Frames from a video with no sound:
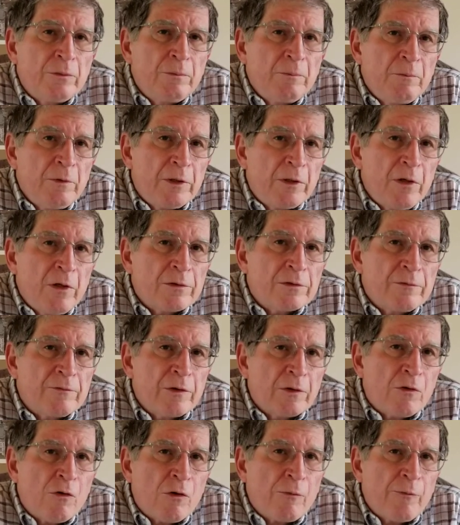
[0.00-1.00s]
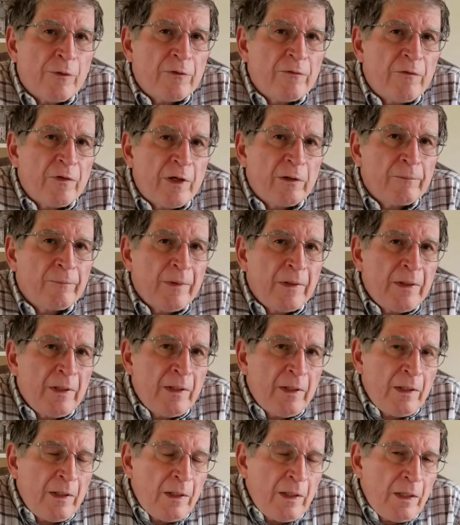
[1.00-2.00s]
because of the corporate veil.
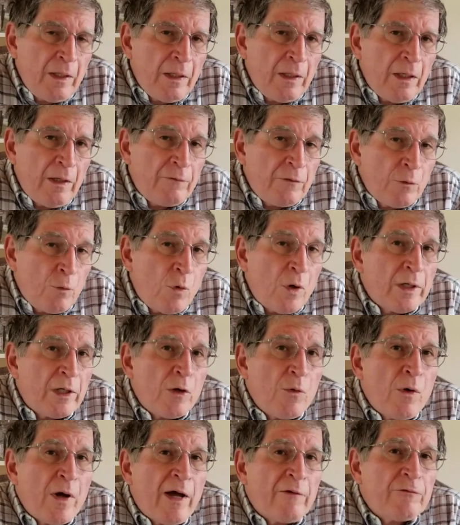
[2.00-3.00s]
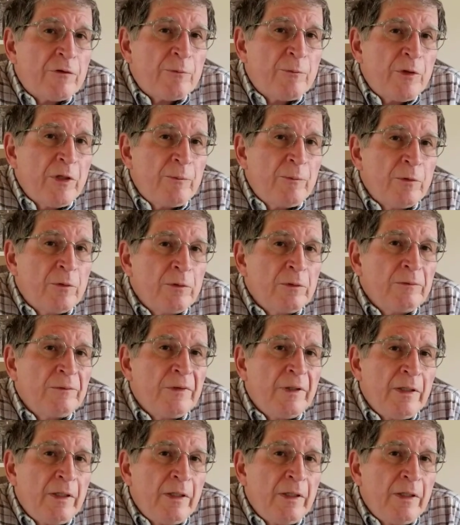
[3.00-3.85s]
If you want to go after people